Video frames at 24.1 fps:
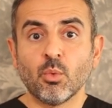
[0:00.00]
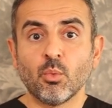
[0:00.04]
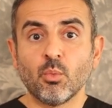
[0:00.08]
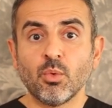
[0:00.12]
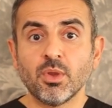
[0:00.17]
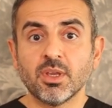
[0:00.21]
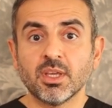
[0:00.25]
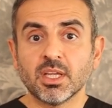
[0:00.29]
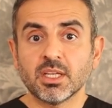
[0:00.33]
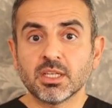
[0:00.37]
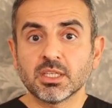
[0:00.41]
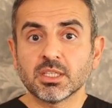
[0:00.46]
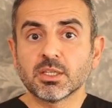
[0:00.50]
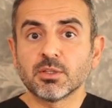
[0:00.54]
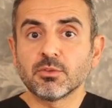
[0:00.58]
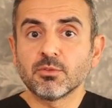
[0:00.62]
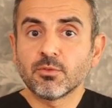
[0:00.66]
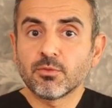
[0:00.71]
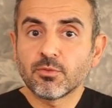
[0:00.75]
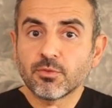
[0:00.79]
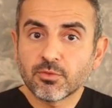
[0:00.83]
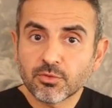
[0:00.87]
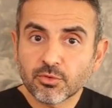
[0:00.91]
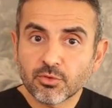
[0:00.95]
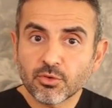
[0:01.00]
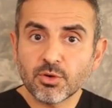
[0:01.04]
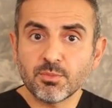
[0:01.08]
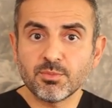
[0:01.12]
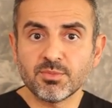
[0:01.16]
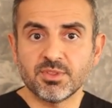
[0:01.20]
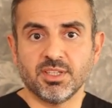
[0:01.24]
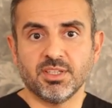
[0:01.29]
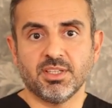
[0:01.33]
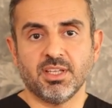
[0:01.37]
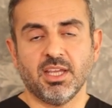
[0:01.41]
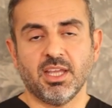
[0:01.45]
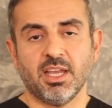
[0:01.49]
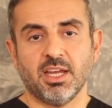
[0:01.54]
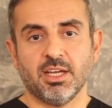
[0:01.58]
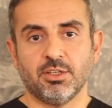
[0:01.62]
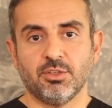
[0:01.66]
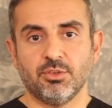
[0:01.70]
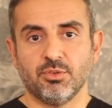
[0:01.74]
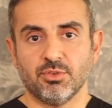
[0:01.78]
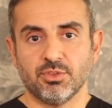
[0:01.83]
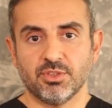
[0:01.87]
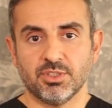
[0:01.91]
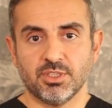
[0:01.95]
we can confirm the
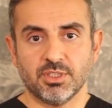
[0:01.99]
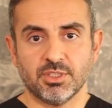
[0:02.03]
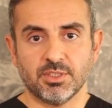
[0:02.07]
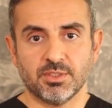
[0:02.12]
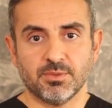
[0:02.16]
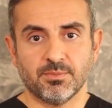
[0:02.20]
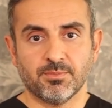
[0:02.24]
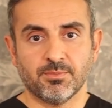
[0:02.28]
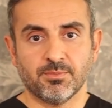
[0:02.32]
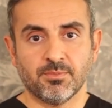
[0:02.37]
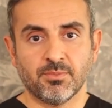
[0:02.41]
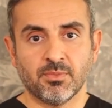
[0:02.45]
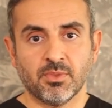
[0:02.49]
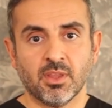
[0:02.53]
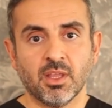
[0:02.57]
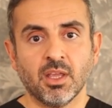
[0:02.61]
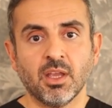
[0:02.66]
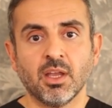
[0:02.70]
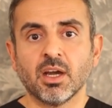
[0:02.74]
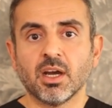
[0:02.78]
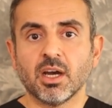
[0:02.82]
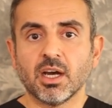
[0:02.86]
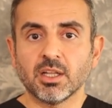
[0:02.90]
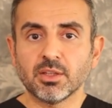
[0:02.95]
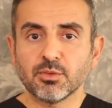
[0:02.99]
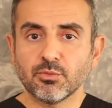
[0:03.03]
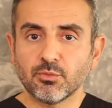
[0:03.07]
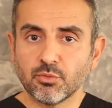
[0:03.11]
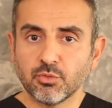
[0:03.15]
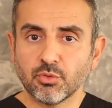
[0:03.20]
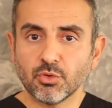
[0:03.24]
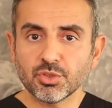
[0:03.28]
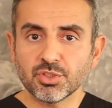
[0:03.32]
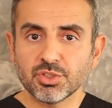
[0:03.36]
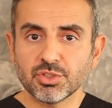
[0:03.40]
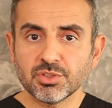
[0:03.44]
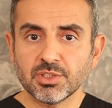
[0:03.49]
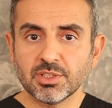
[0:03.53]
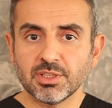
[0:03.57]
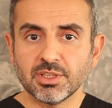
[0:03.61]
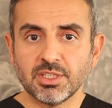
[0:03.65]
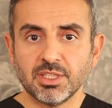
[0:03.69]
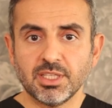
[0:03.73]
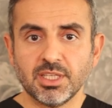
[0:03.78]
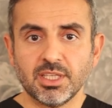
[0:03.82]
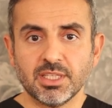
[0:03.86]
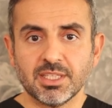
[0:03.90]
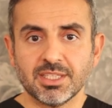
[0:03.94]
diagnosis.
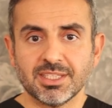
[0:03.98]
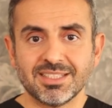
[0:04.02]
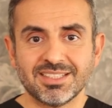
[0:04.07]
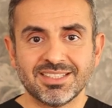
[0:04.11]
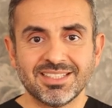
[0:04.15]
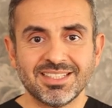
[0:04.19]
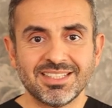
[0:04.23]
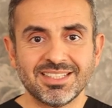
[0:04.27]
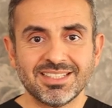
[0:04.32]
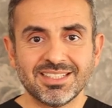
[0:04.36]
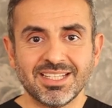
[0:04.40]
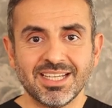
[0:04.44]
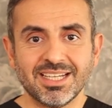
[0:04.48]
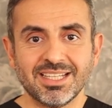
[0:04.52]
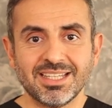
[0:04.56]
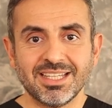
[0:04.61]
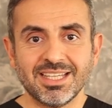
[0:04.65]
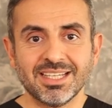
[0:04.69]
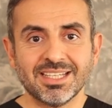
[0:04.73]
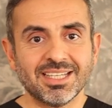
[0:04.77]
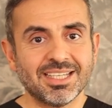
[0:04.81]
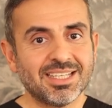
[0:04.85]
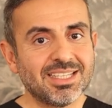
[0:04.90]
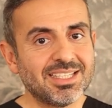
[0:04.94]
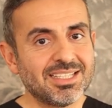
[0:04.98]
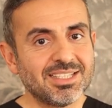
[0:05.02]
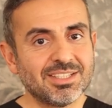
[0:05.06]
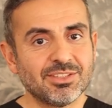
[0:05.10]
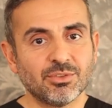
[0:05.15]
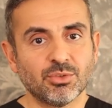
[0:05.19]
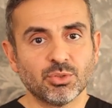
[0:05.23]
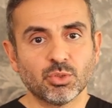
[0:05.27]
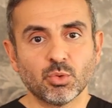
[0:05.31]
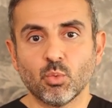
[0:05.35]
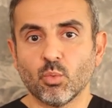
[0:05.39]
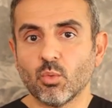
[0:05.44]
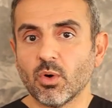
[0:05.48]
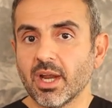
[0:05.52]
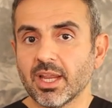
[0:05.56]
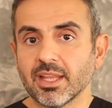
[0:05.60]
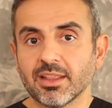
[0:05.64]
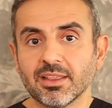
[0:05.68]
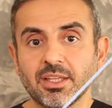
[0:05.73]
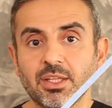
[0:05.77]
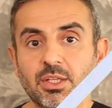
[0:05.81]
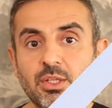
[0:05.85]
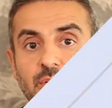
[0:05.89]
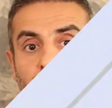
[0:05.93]
Unfortunately, this technique is not
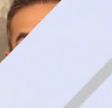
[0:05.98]
widely